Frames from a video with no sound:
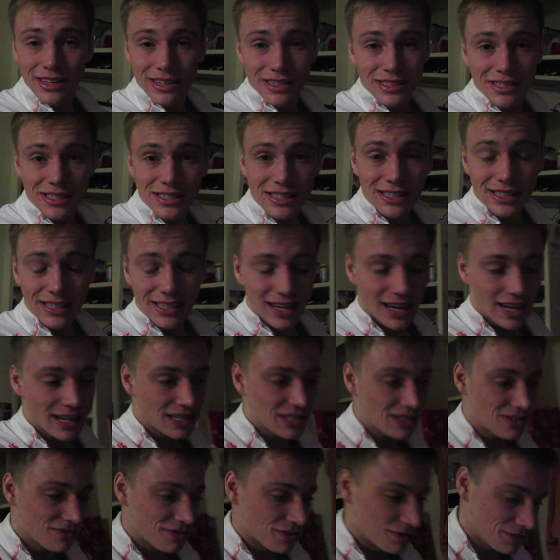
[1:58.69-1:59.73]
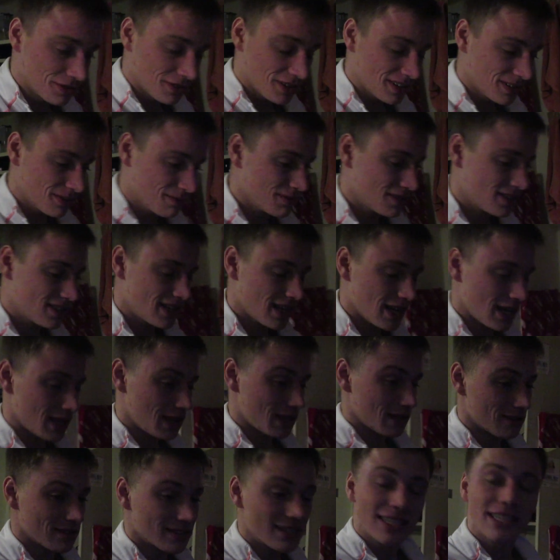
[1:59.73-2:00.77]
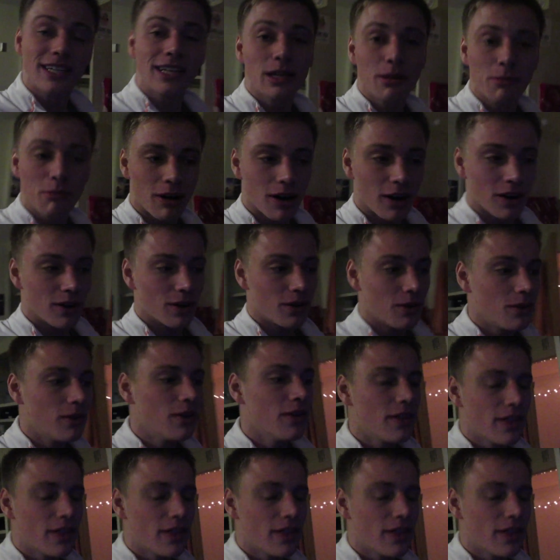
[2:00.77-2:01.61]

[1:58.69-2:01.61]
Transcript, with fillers: see you guys for Vlogmas Day 13 tomorrow.